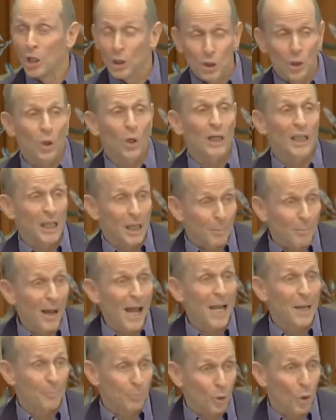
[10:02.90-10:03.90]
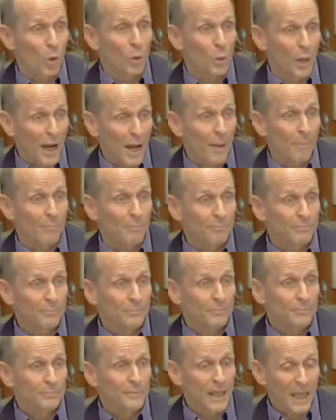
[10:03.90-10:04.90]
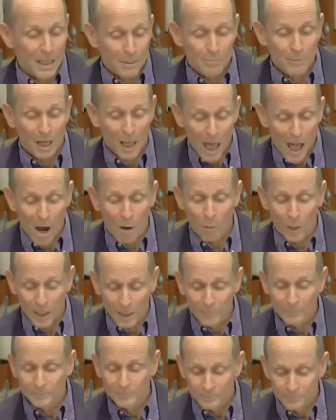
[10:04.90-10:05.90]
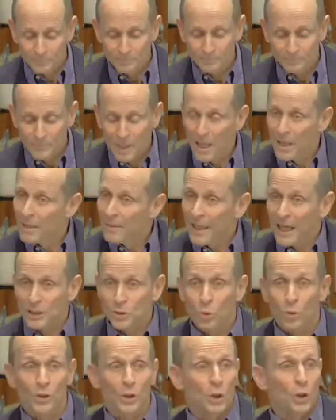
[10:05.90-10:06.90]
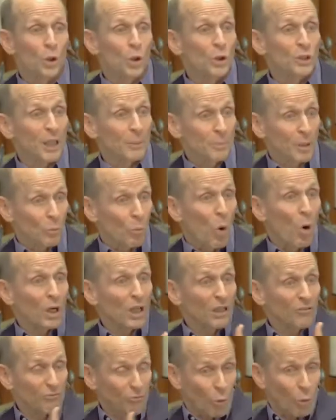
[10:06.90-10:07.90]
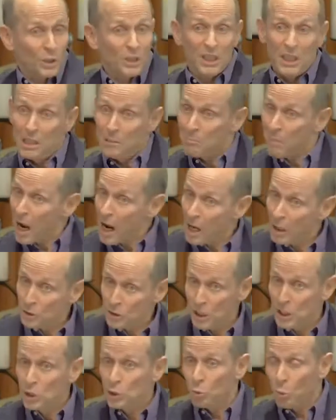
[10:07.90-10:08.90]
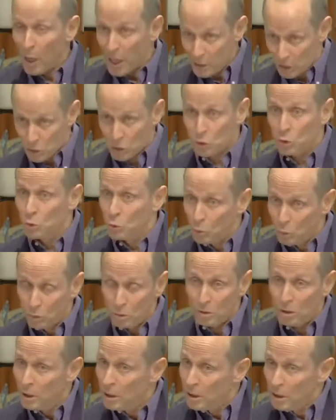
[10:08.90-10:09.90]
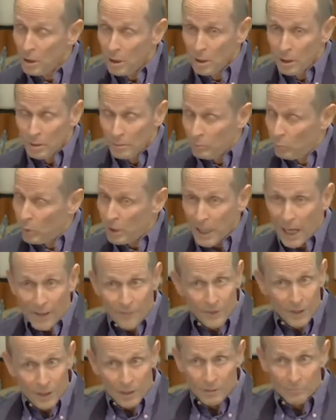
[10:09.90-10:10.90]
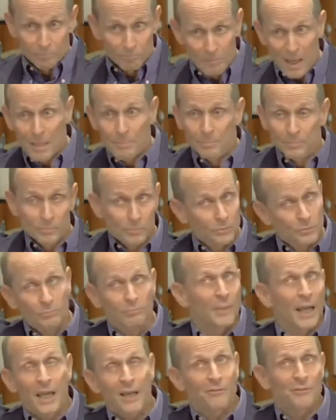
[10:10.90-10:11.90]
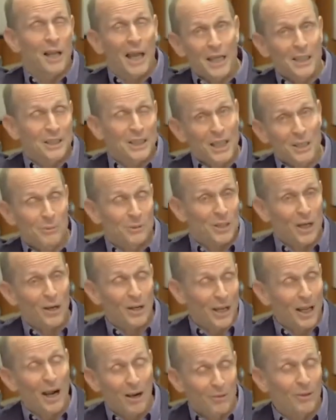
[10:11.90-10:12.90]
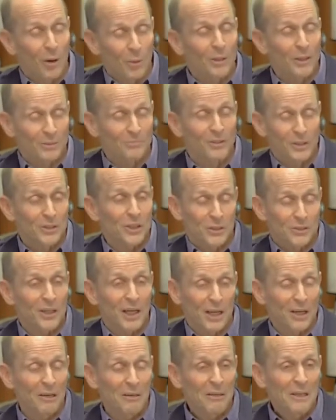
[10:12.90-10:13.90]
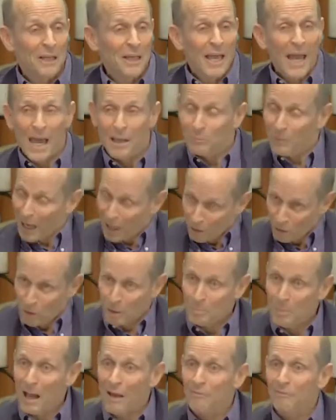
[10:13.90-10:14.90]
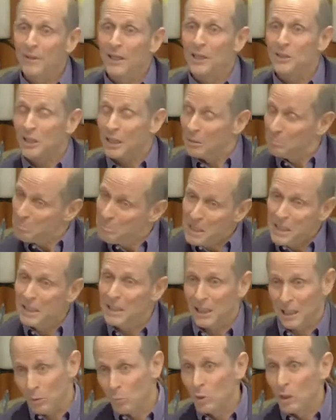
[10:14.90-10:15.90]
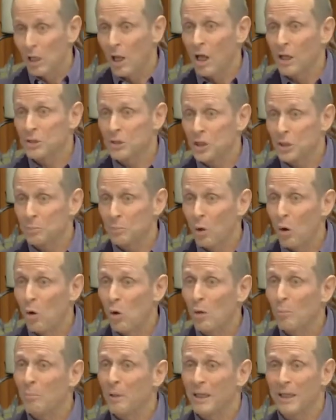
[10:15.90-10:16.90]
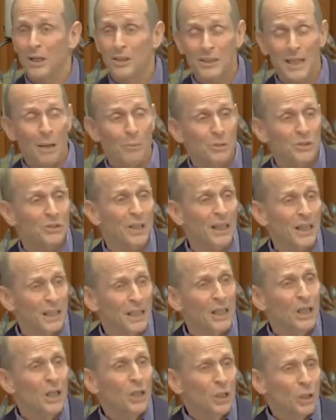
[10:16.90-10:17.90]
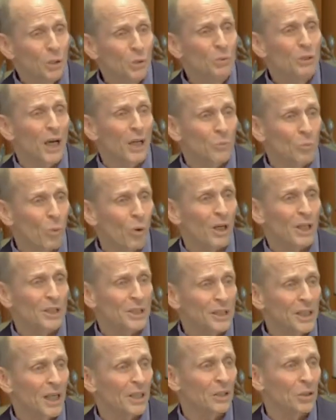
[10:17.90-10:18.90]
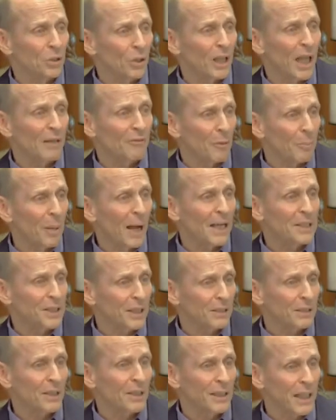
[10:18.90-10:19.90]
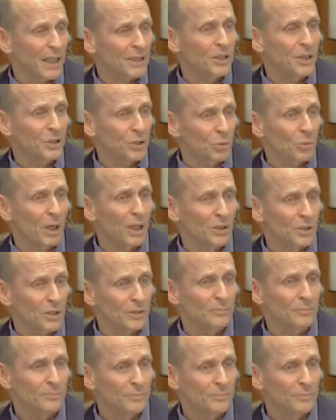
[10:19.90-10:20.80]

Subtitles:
Girl and a Bike program in Malawi. That's where the girls had been walking 14 miles each way to school. We got there, May of 19 was our only visit there, and heard about this, and immediately we launched this program because I was thinking, who doesn't want to see a girl have a bicycle in that situation?